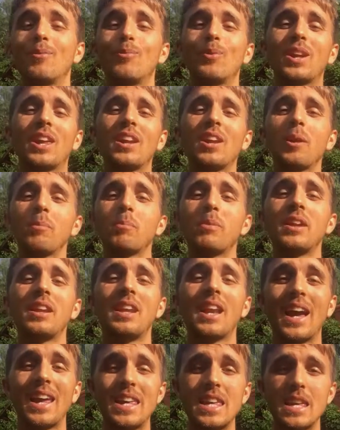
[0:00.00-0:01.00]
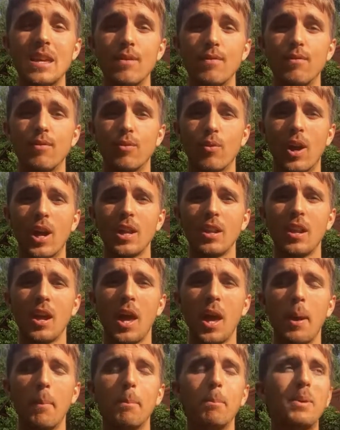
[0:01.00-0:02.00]
We cannot be naive, right?
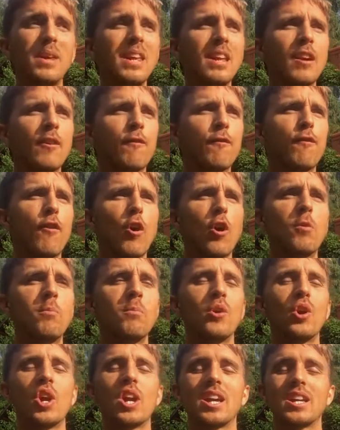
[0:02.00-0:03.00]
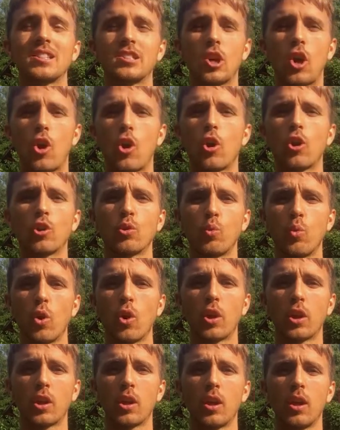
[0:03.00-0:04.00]
Being a farmer is hard
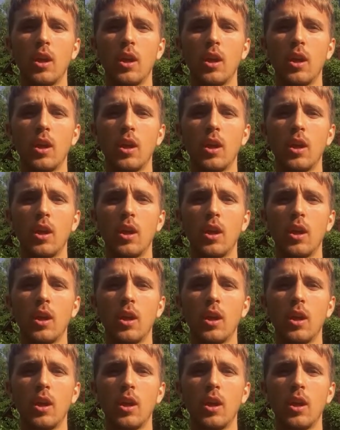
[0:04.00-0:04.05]
work.